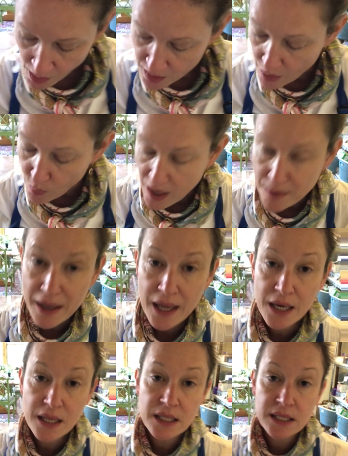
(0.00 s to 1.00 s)
Now why am I
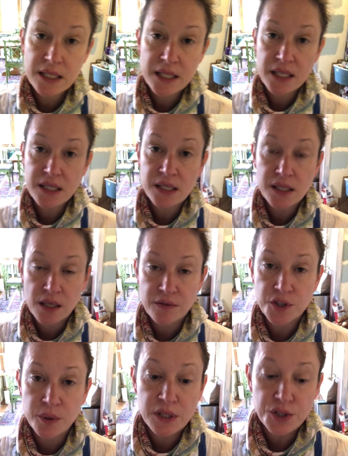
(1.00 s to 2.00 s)
adding this to this instead of
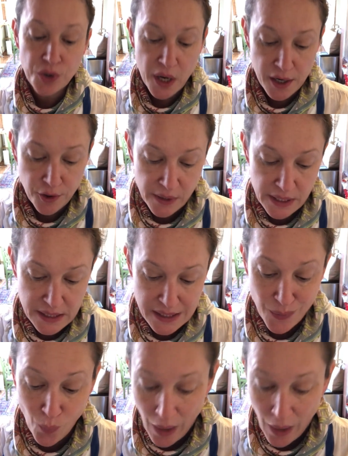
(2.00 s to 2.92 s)
doing the dry ingredients?